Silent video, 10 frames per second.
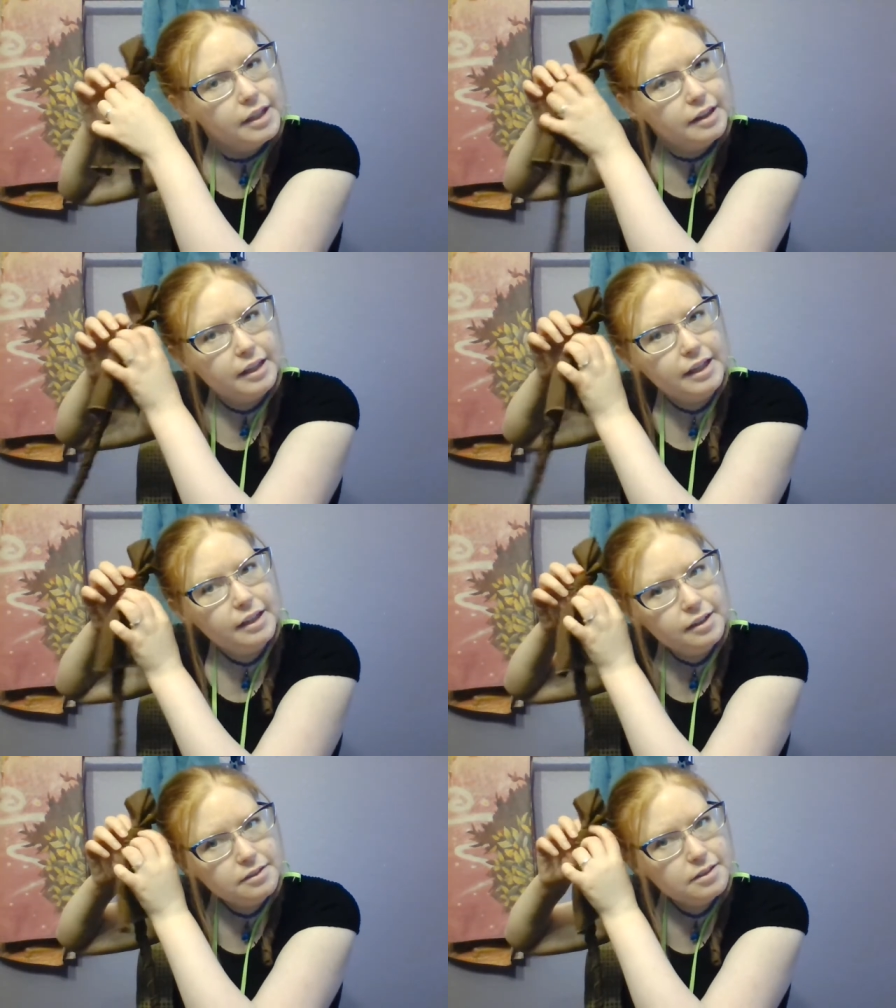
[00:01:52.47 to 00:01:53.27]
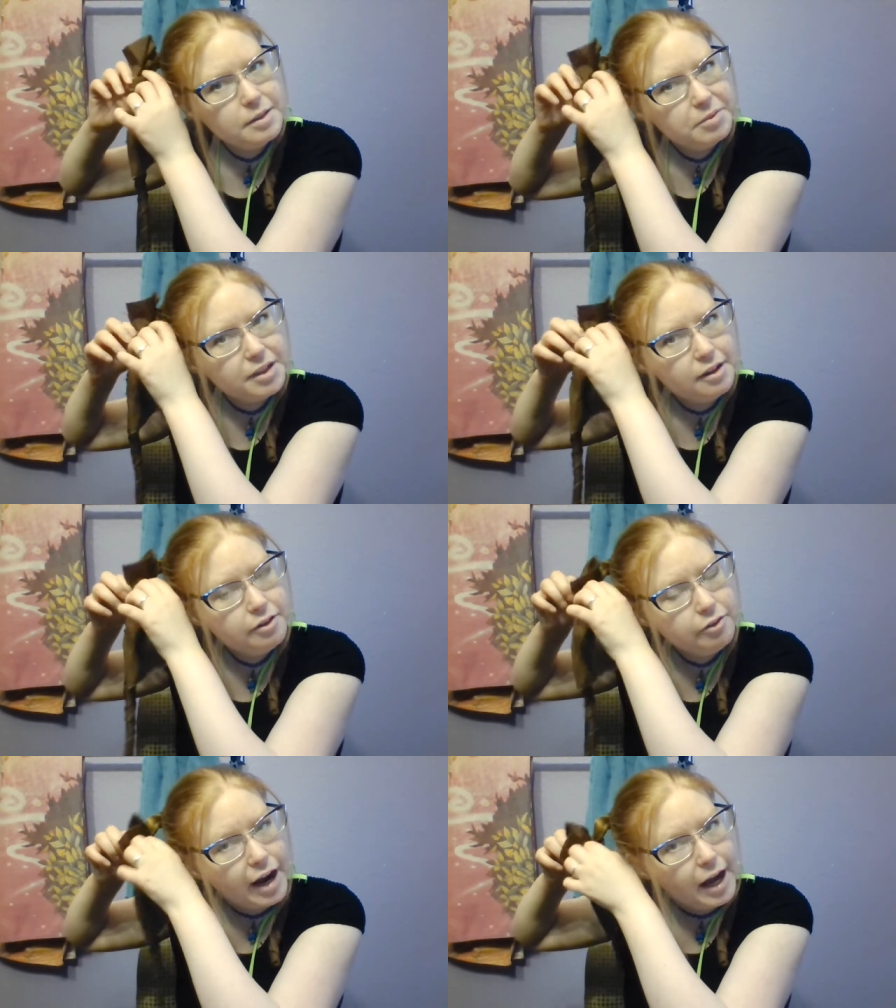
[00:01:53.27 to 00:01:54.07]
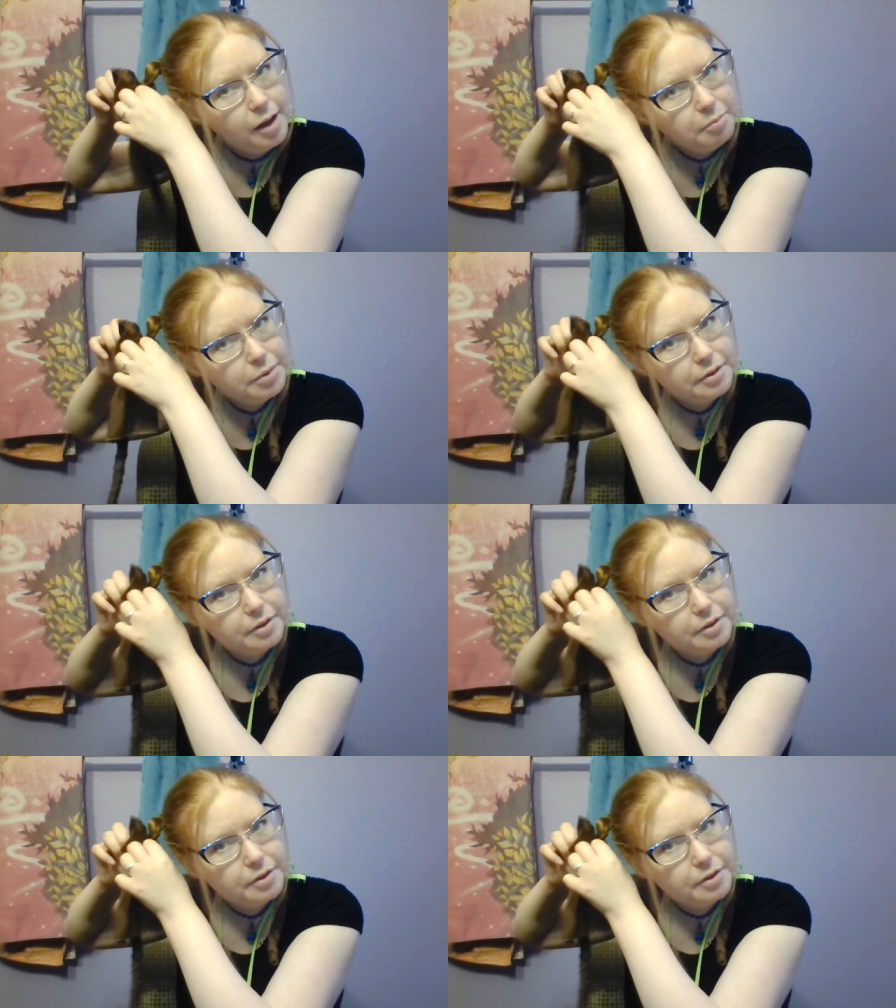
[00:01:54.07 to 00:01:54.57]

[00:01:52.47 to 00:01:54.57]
these I'm going to unwrap.